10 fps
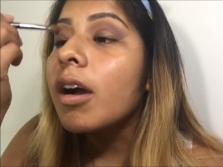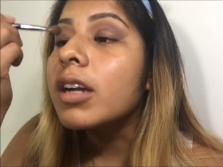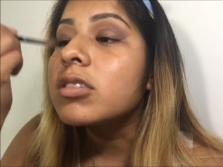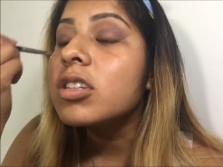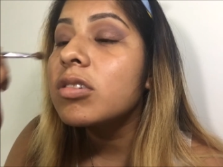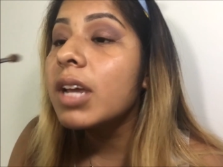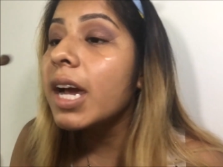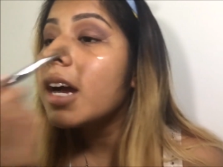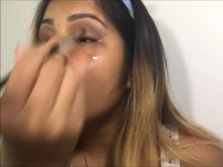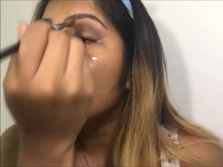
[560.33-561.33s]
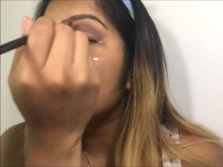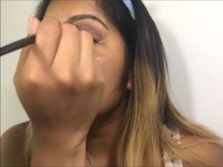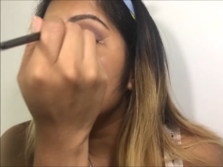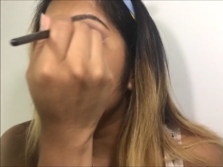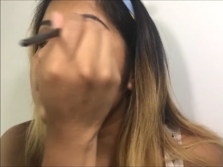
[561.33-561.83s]
All right, so now
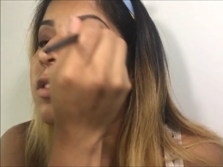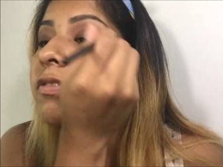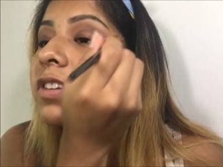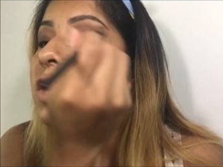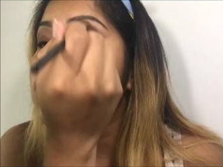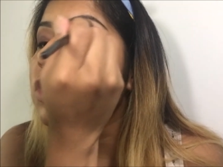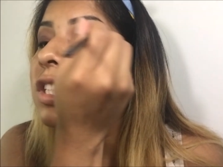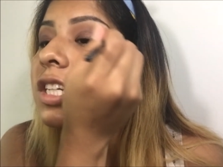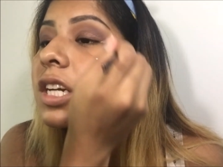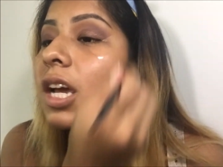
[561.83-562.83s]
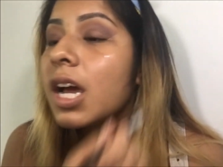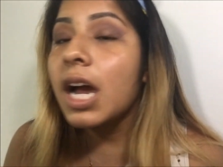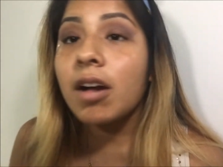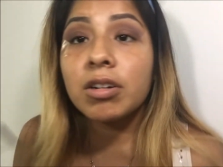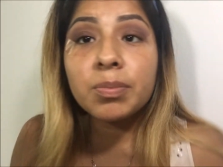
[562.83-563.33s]
to just finish it,
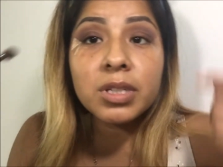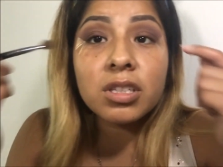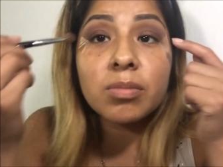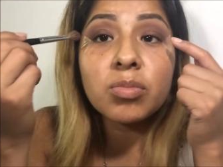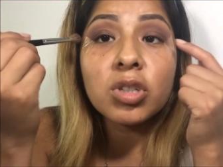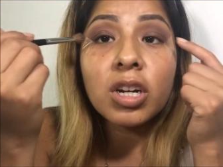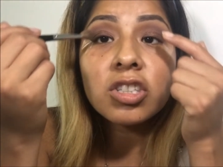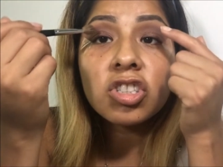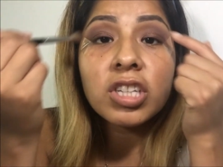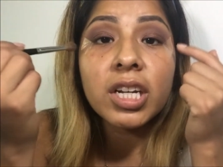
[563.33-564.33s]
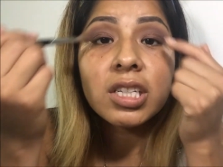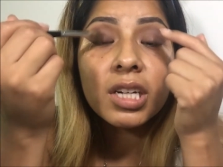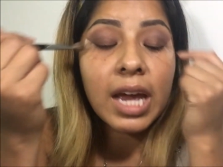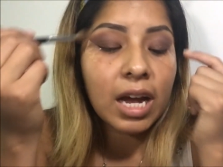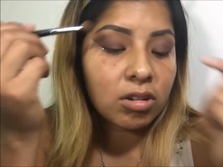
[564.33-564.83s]
I wanna put some dark shade
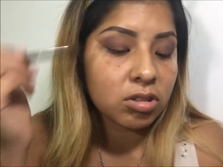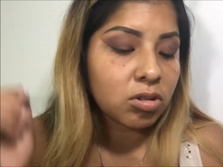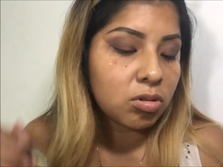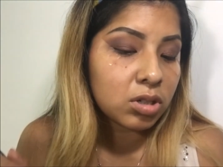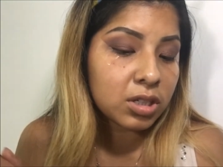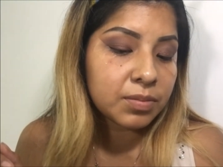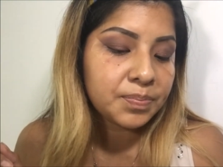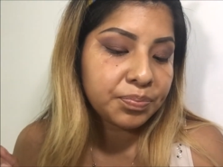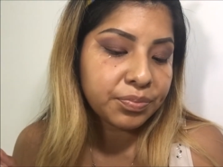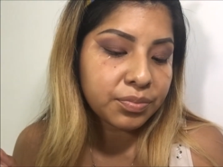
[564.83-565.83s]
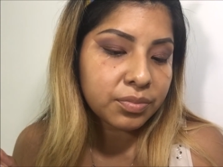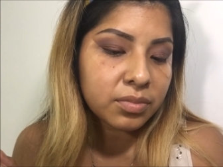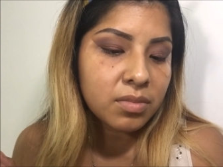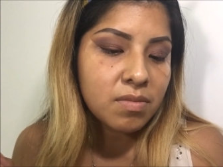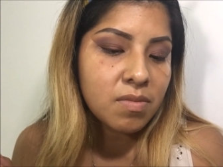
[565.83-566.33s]
in the outer corner.
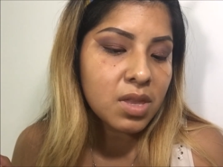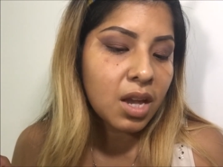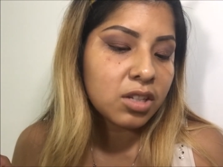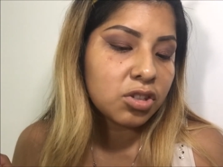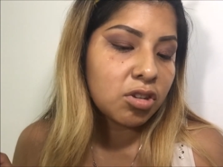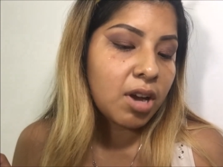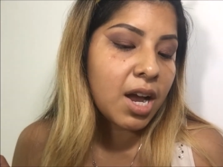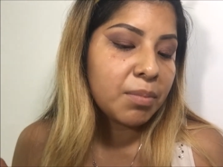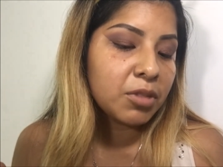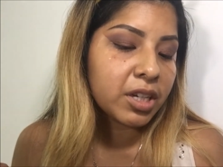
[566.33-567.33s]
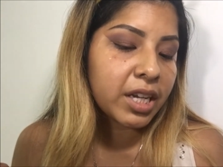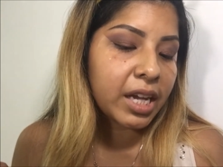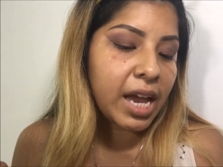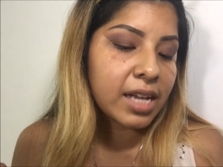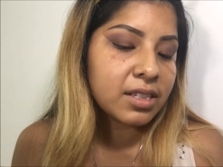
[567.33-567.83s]
So I'm
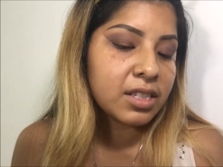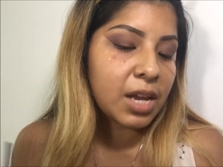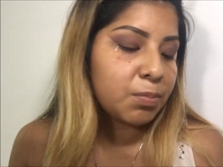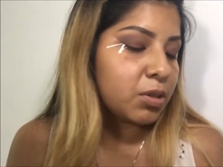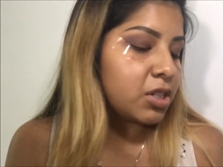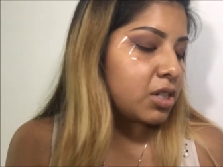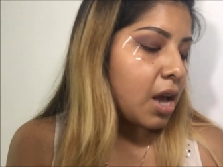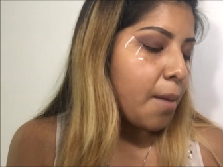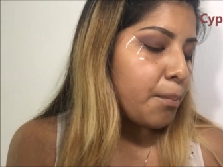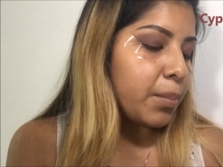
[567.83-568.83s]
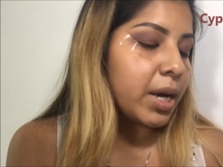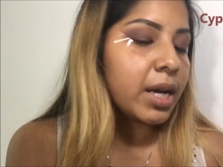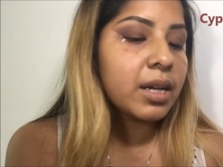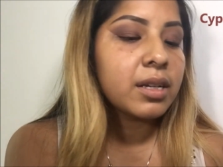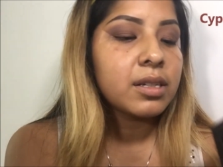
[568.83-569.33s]
looking at Cyprus
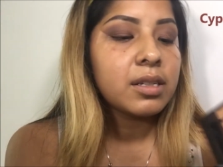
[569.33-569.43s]
Umber.